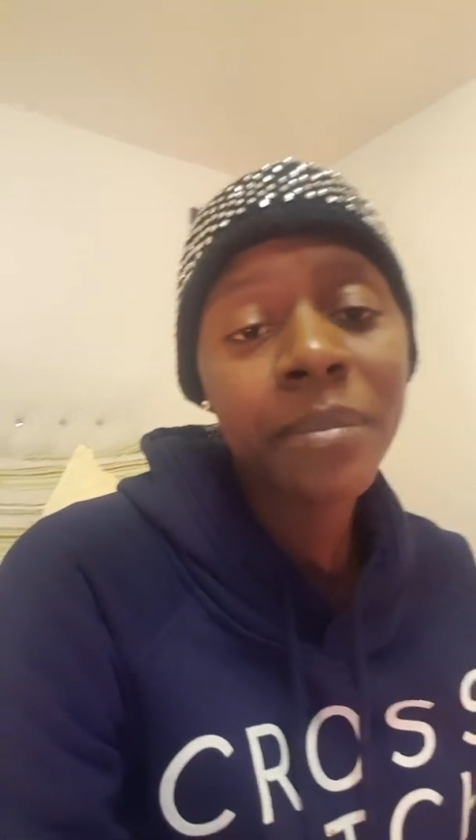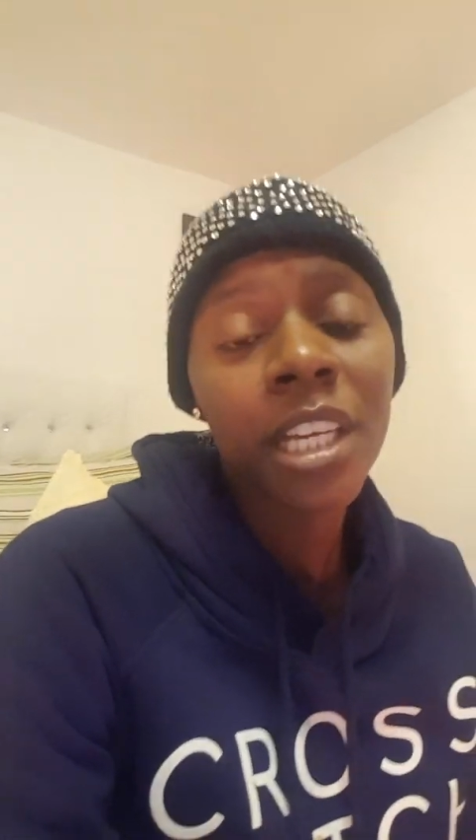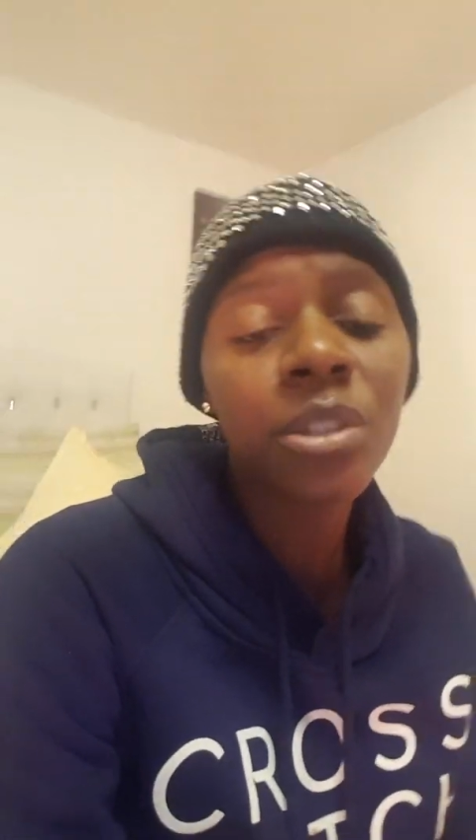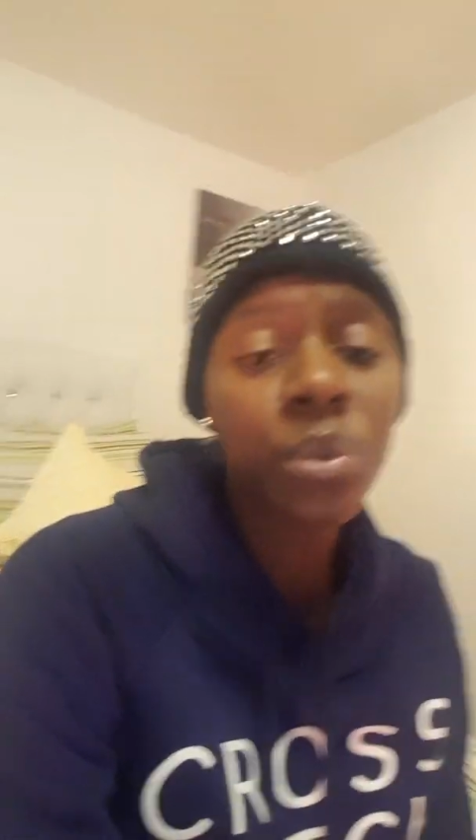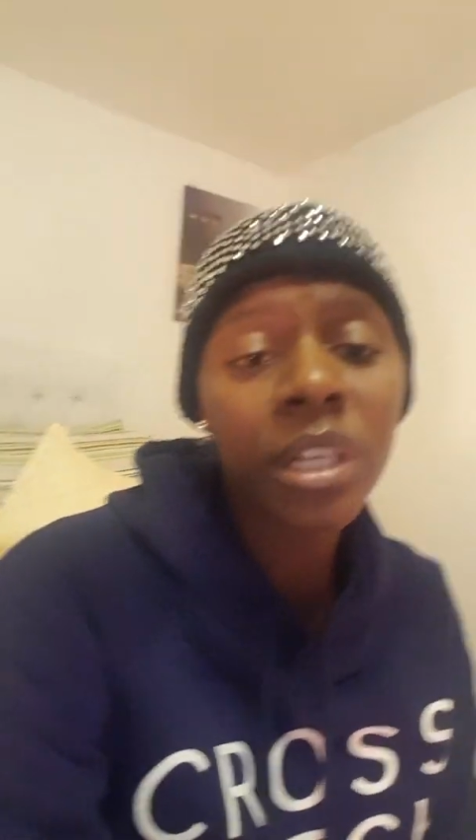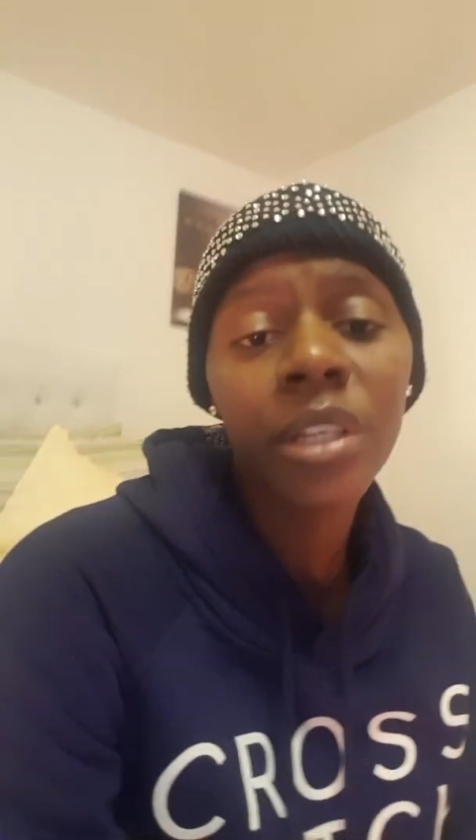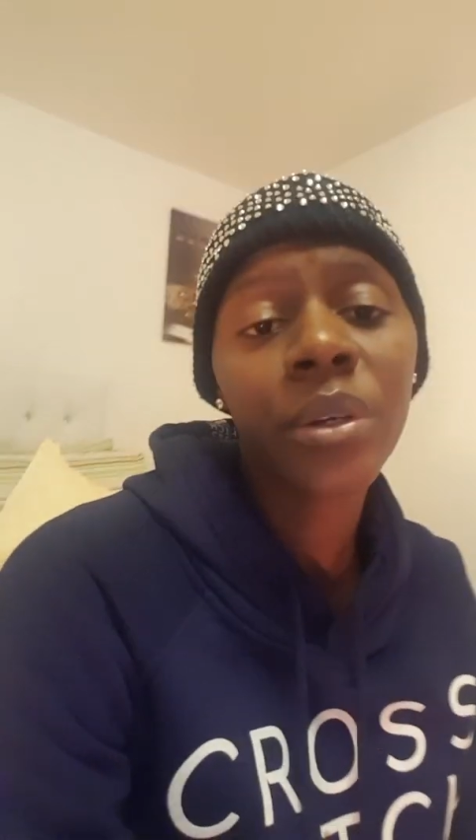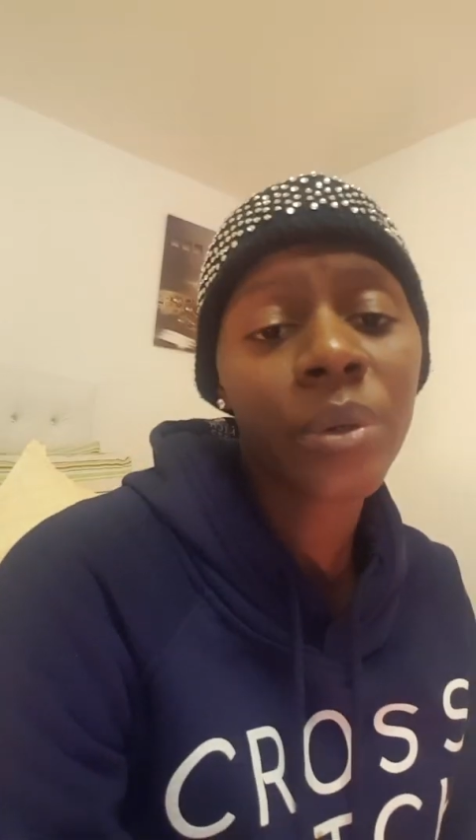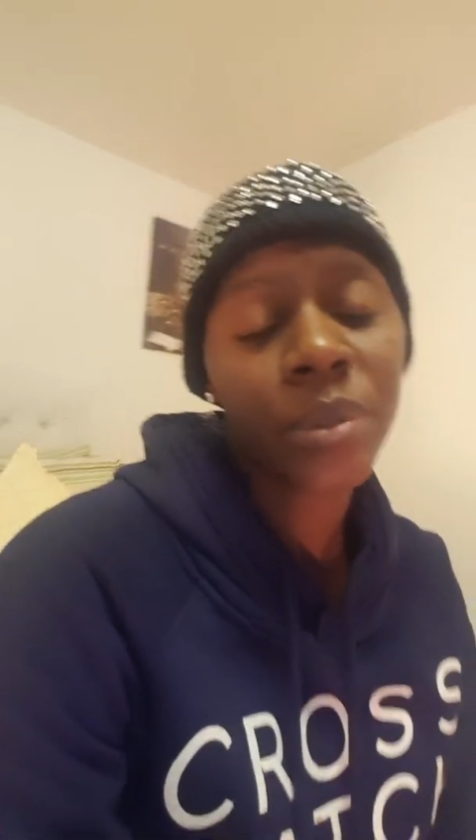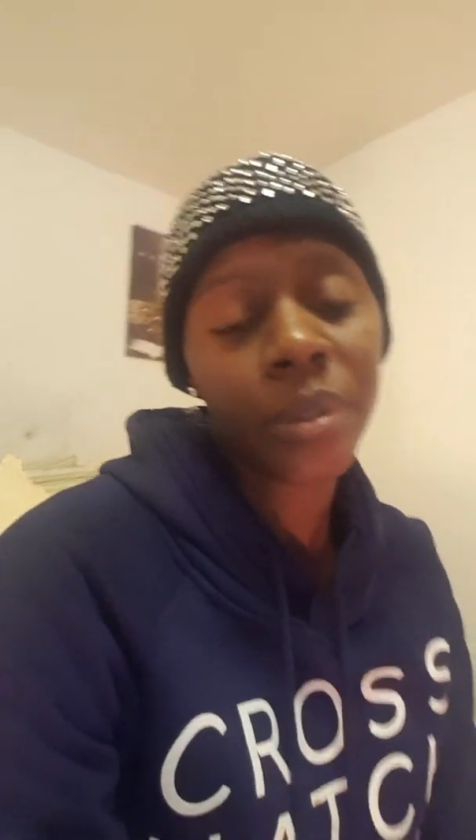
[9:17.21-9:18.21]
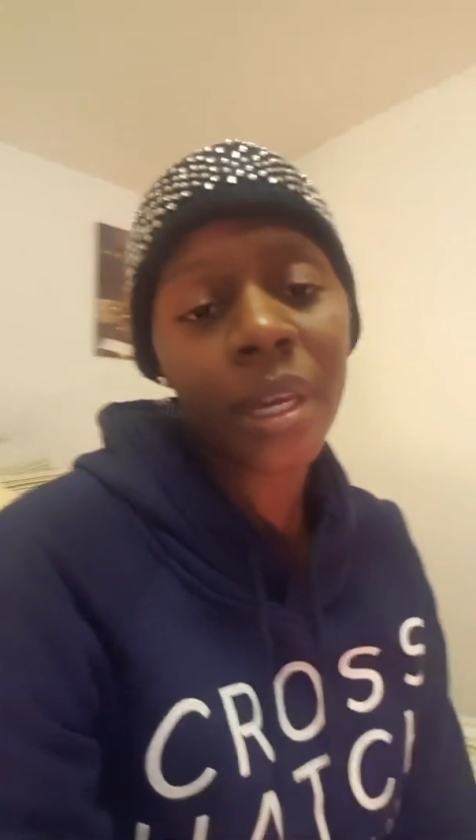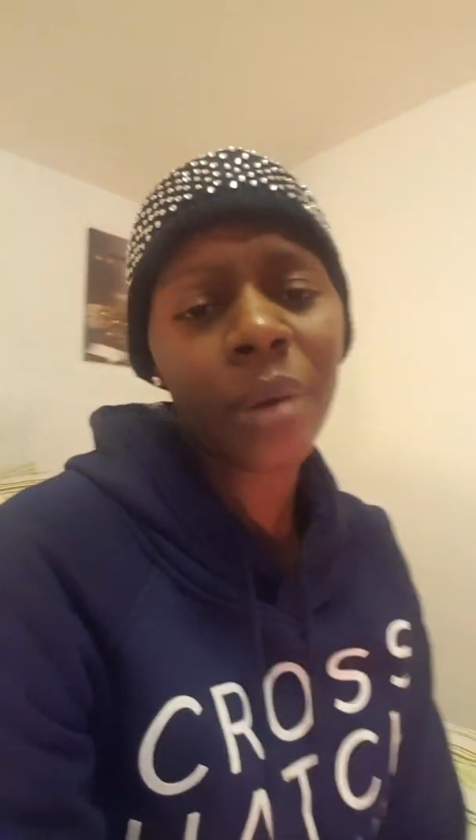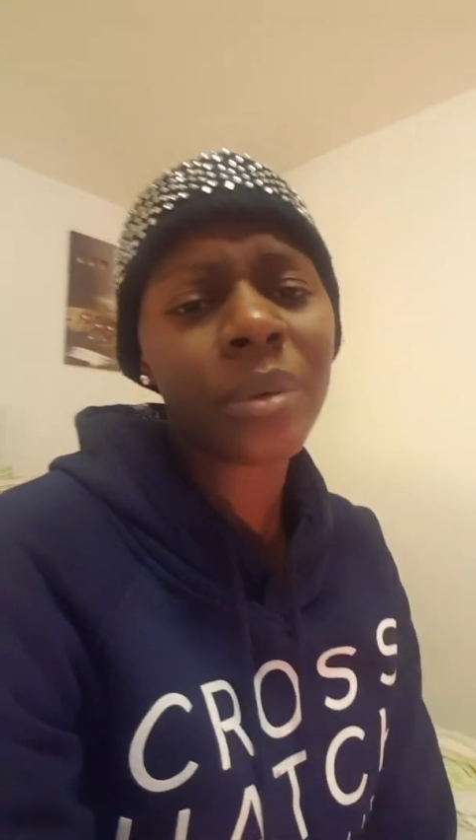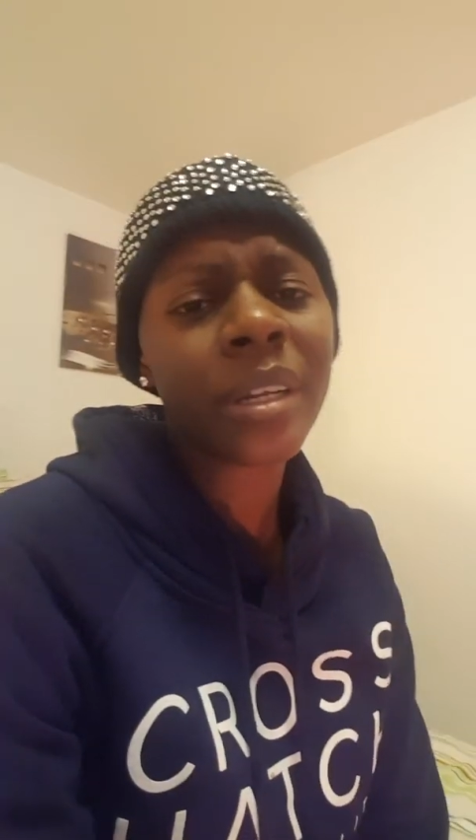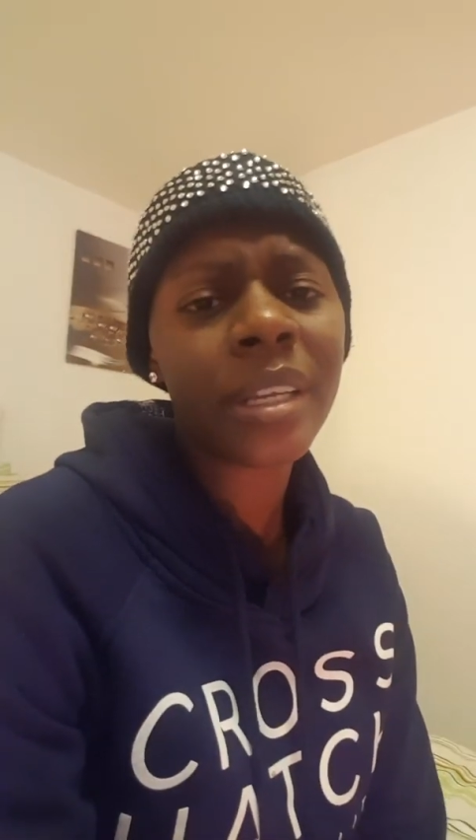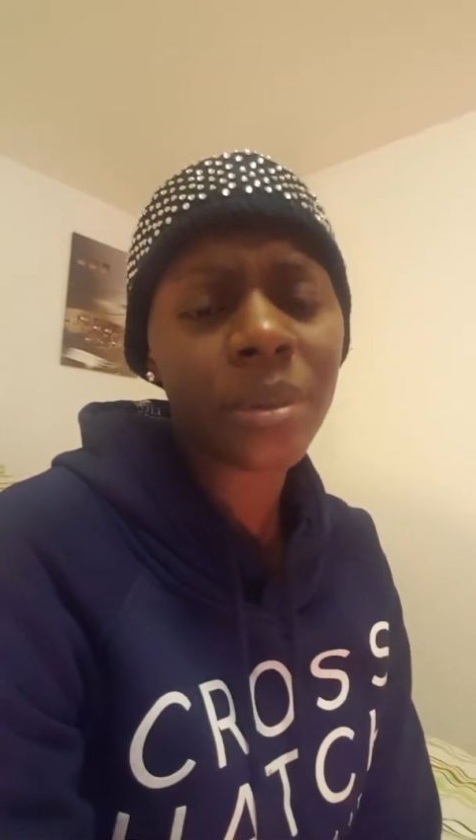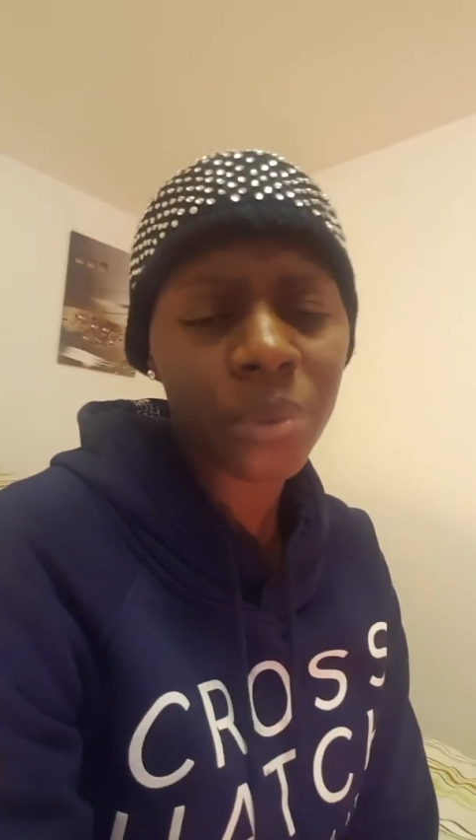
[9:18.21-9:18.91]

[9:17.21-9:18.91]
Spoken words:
It's really good. I really,